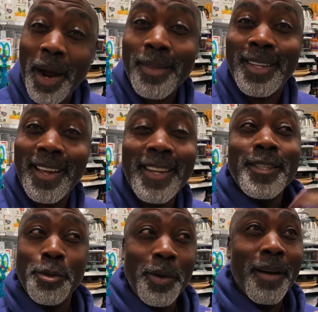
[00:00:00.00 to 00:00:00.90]
if
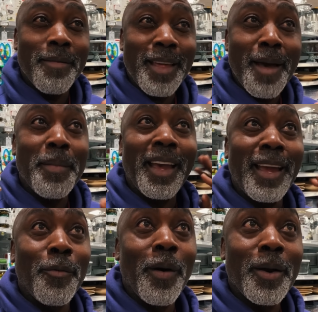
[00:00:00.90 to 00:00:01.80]
there's three of them
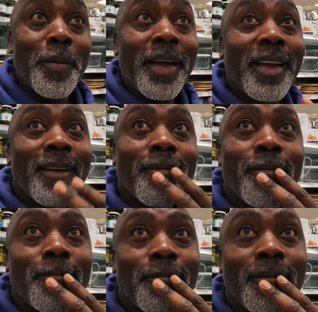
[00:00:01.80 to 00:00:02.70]
in 1 week,
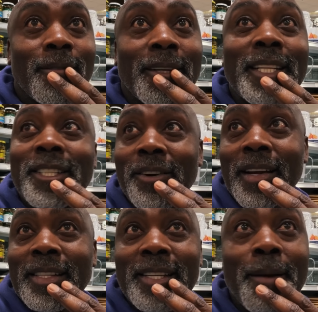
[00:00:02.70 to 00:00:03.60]
it's
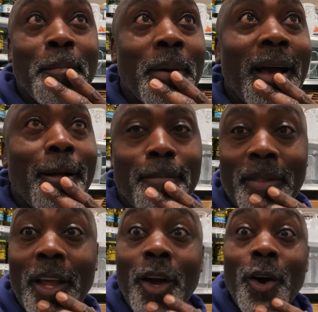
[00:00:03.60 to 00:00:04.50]
crazy, but
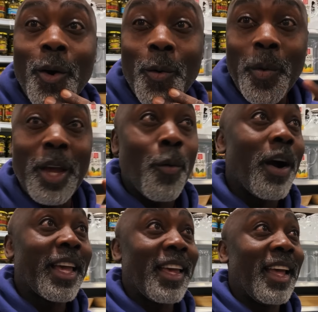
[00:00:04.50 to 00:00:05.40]
we're
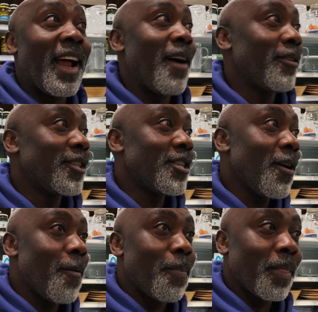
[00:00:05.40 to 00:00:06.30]
working it out.
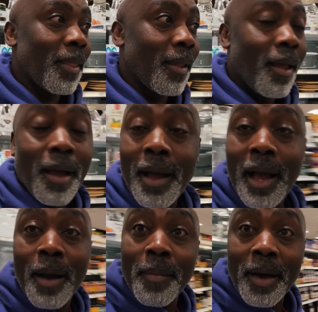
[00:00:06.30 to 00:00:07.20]
So
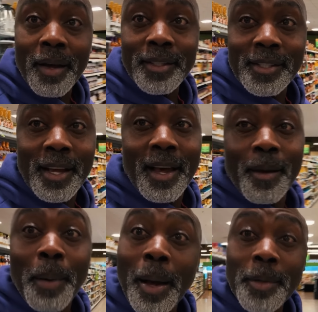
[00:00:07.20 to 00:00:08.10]
I'm at
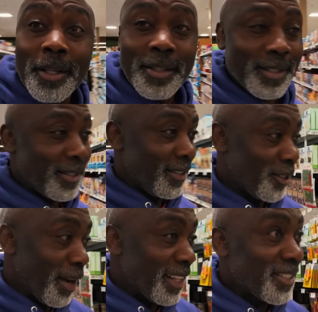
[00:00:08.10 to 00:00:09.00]
Publix
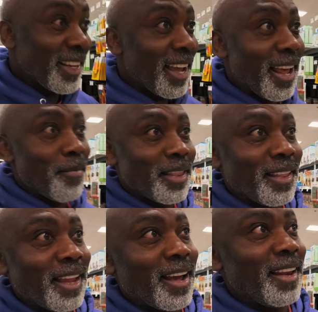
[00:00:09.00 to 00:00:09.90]
trying to get
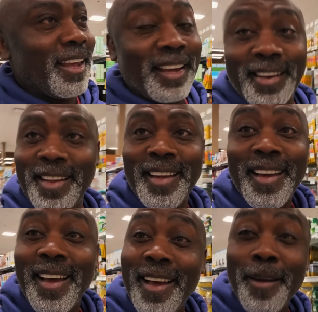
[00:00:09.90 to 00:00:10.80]
everything that I need.
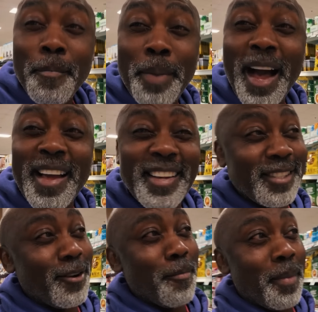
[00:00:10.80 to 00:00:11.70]
Buying
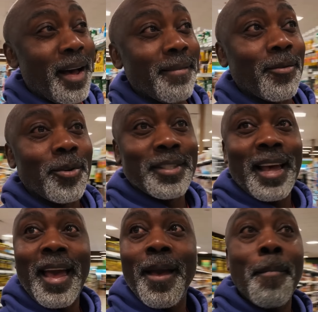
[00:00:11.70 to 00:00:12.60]
is not my
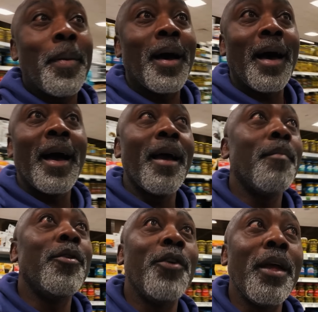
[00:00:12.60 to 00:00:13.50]
forte, but I
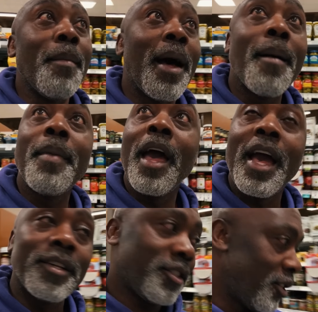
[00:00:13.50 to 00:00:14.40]
am doing my
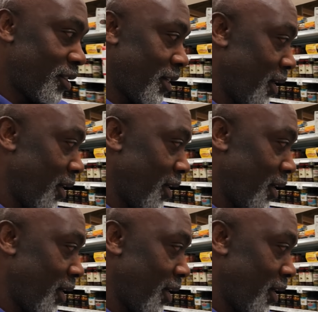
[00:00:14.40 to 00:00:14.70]
best.